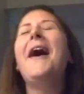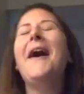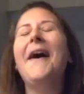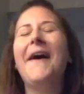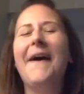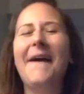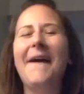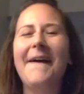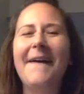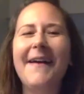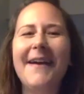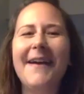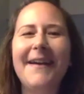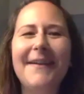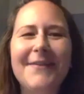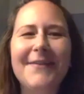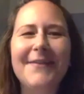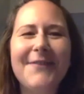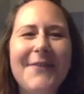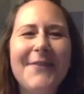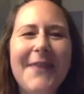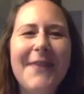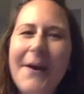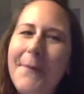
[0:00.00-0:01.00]
All right,
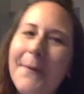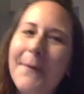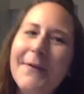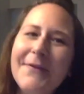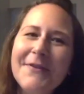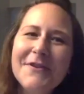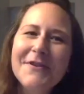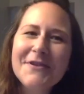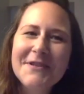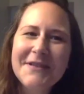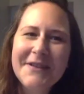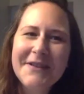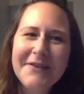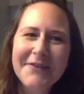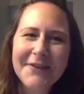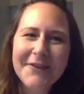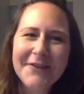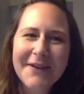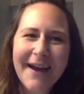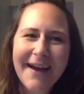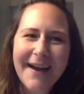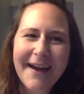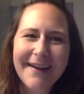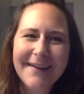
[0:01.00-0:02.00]
so that was your teaser,
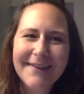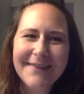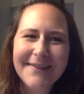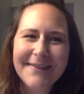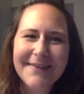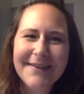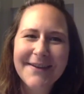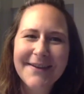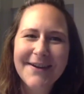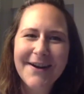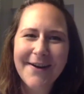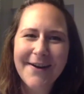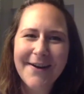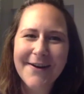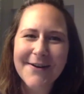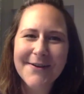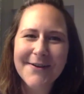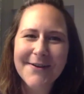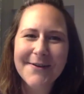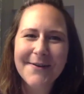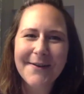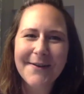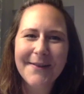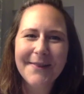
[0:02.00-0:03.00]
guys. There
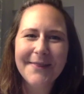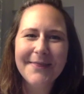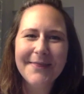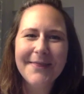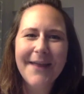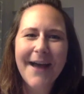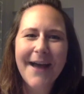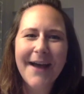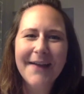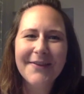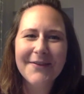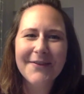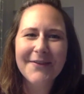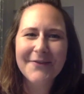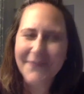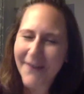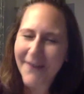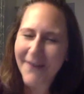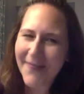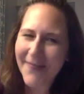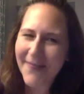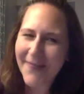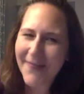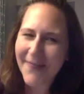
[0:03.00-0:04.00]
are lots of
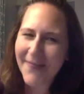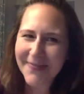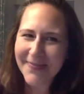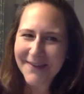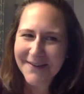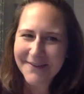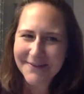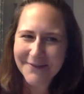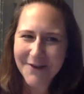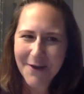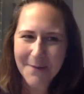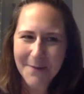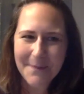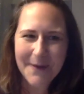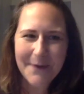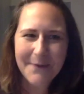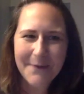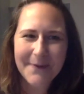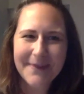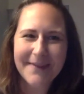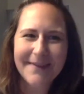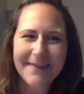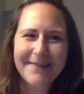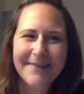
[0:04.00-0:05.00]
fun things
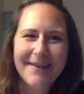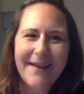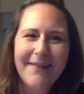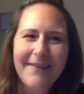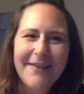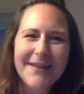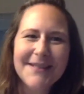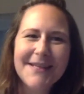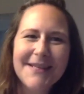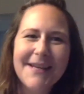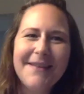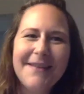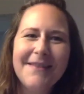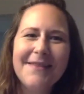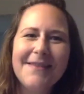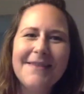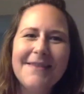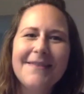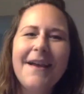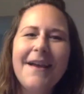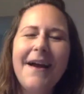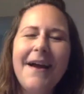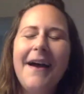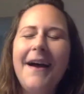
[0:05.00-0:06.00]
coming with the skeletons.
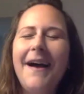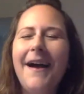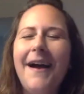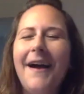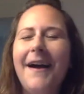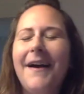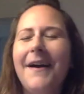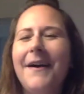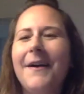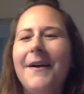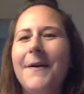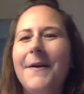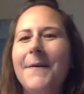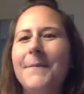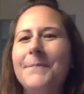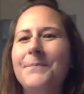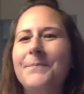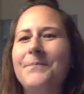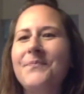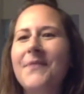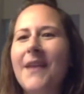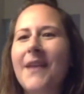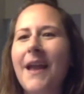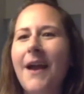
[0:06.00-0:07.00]

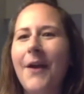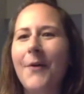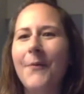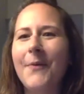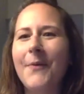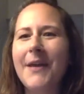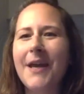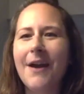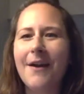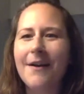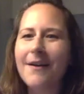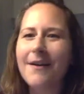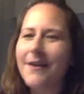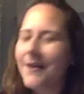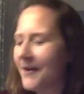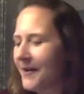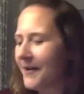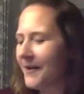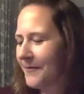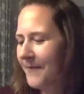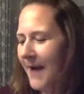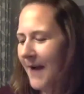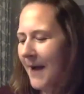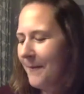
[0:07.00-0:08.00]
We are going
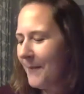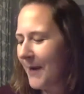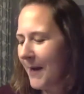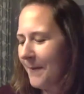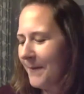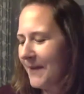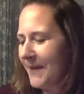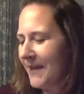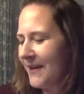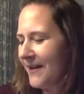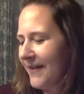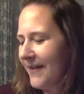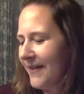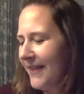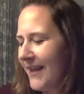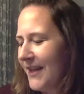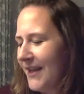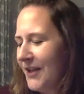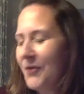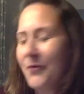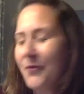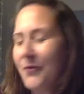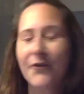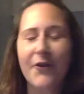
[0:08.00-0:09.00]
to wrap it up here.
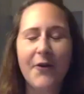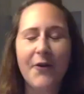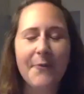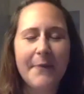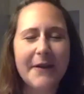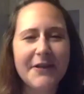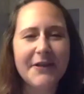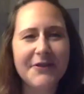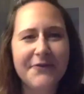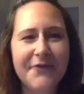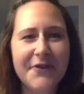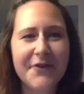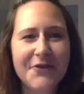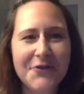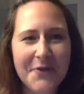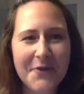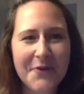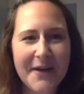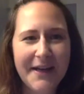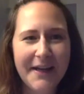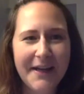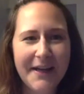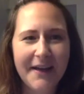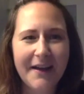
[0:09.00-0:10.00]
Thank you so much for
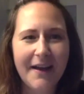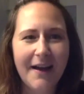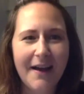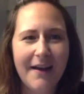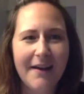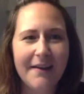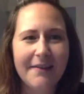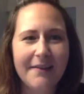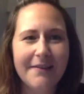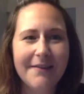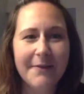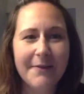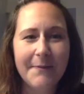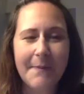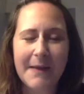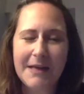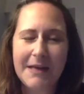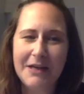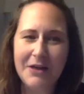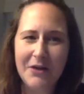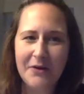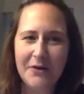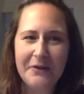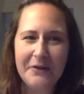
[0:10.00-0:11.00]
joining us and
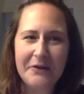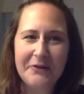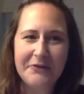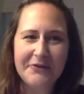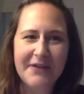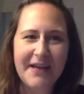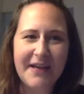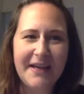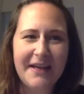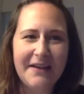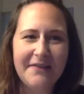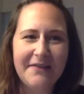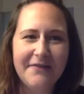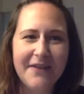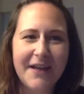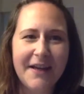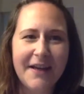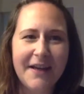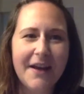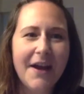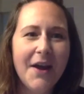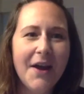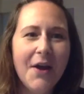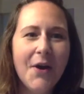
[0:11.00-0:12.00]
spending your Thursday
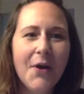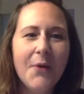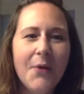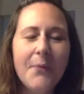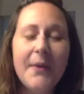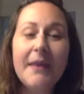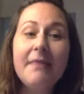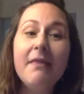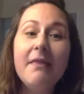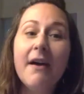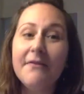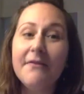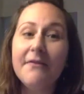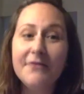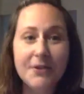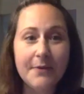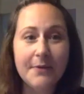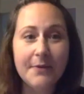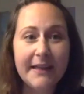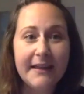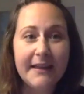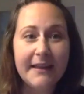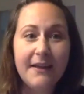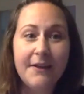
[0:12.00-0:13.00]
evening. We love
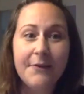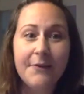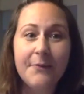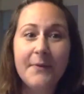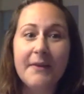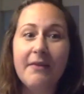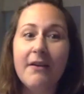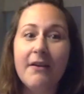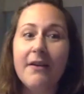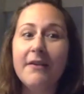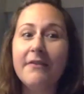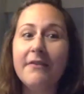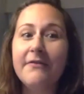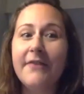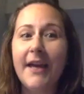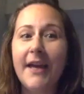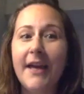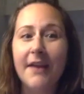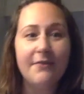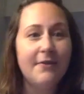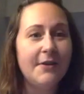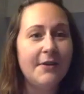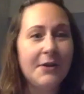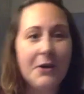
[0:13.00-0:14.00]
doing these. We love
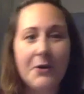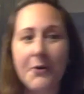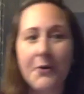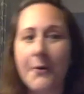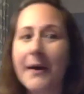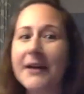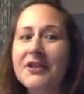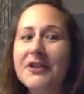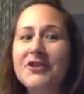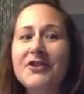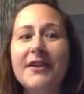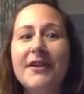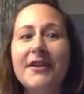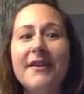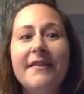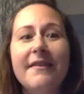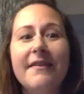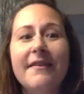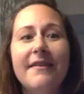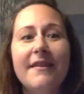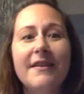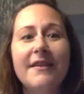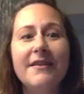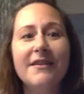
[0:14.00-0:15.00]
answering your
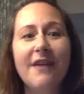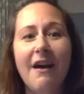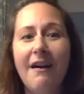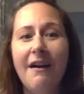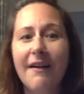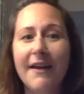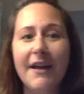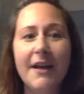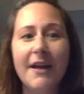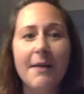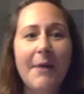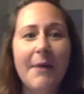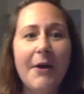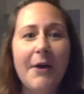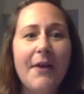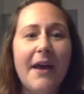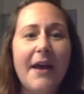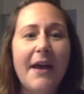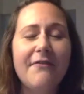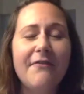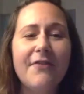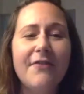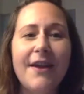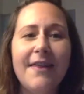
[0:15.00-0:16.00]
questions and talking about
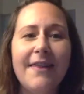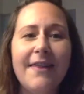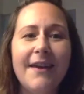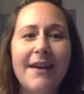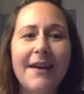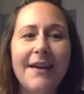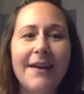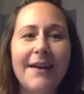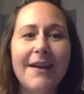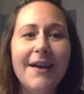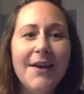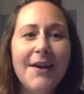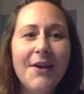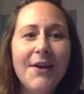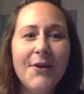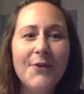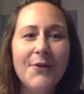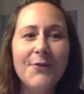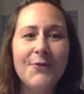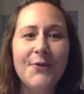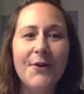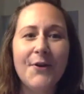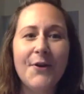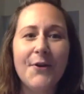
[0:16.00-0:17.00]
everything.
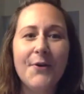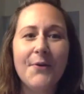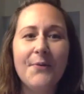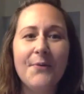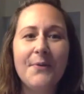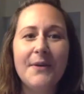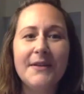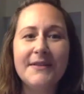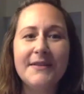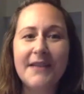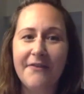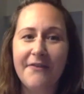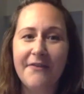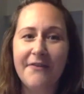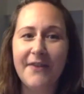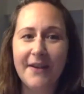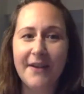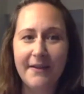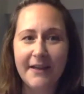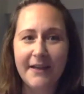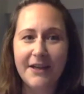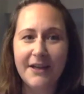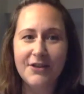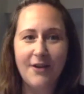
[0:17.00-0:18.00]
So we'll
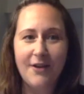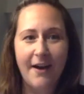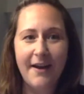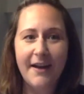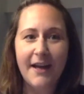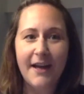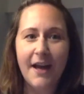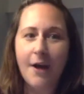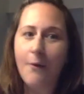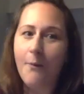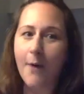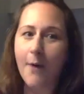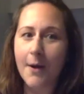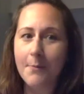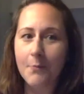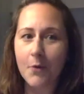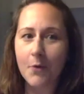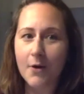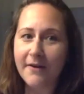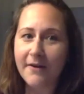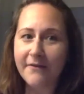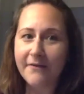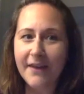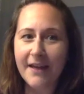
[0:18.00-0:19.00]
definitely try to get one
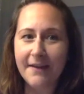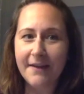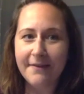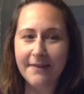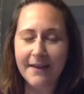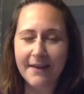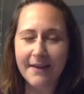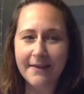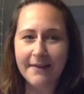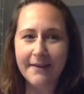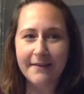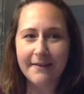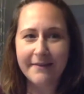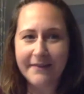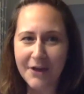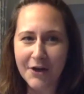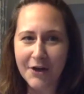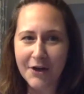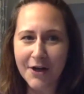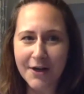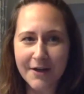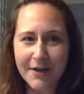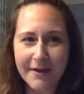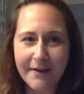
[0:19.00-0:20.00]
more of these in this
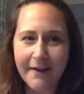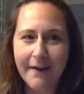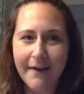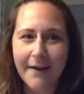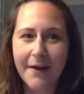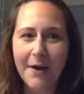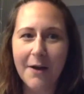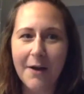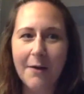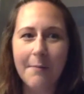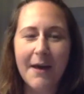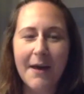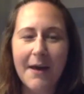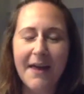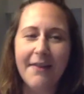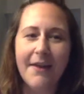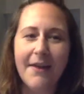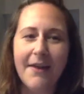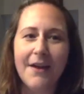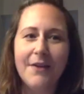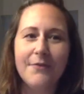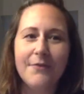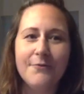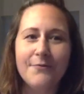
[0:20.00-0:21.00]
year and
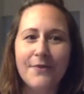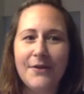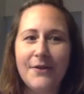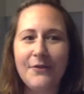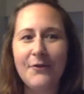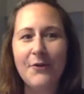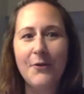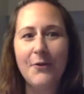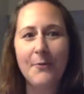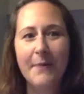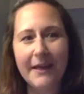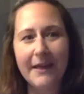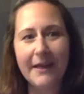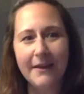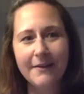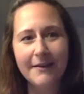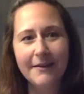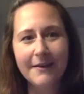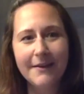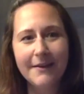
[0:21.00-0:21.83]
then resume it